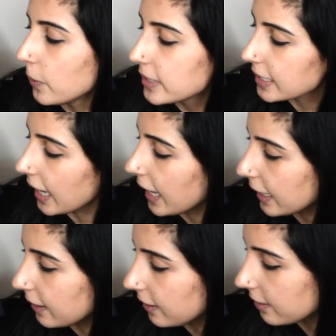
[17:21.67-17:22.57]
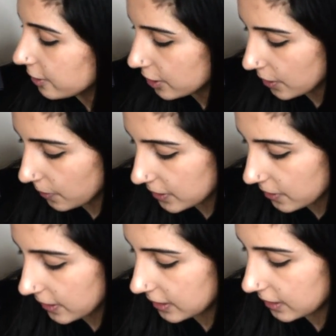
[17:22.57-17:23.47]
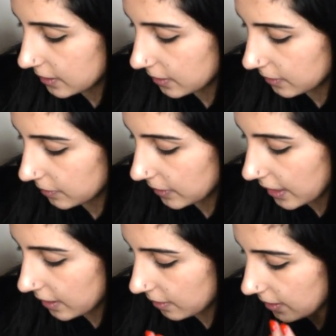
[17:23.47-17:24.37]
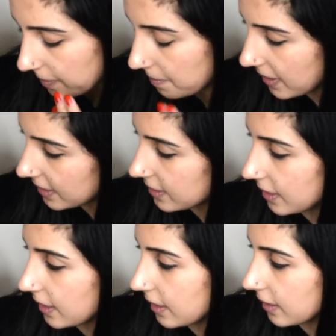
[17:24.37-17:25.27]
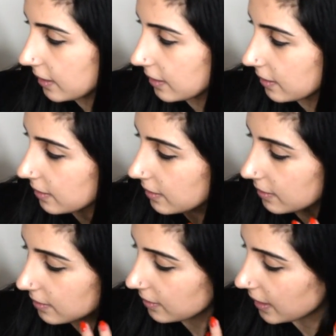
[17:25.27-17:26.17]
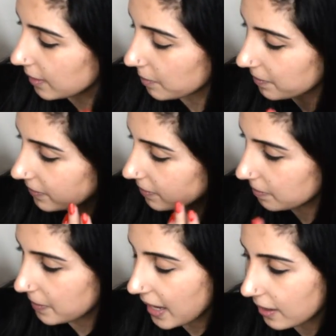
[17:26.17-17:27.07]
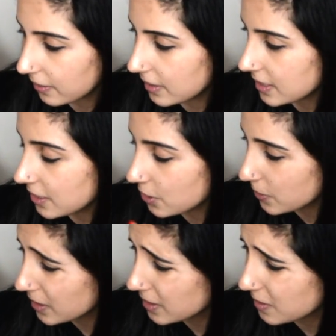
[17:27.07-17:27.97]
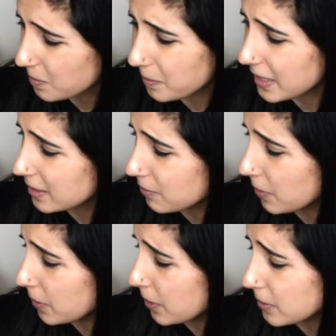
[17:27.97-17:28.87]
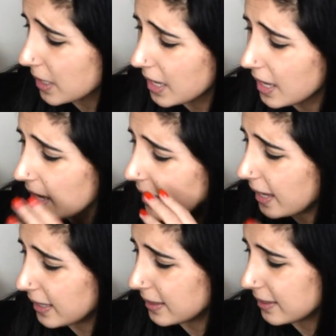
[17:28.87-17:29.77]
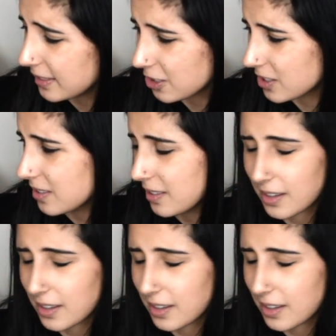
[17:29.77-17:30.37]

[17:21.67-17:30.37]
Once again, she always creates these like amazing like palettes, and she always has these amazing photos, and just